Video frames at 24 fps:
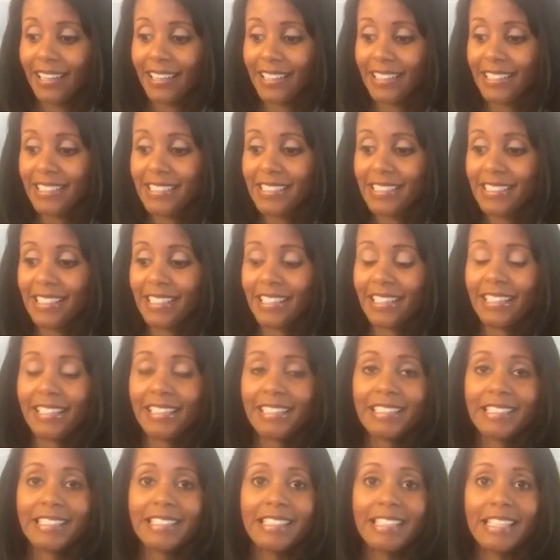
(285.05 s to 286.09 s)
This
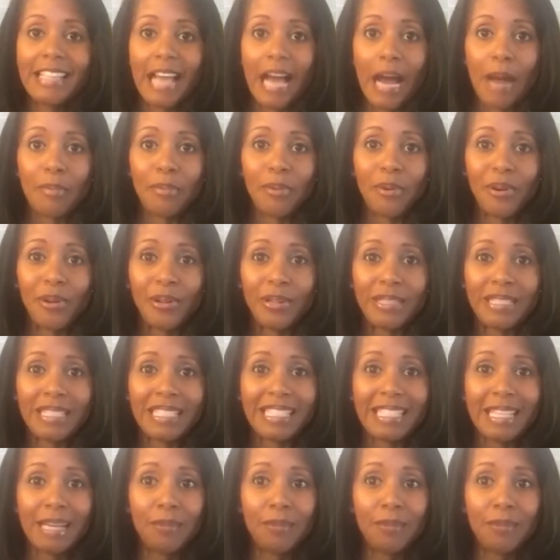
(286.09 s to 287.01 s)
is the apple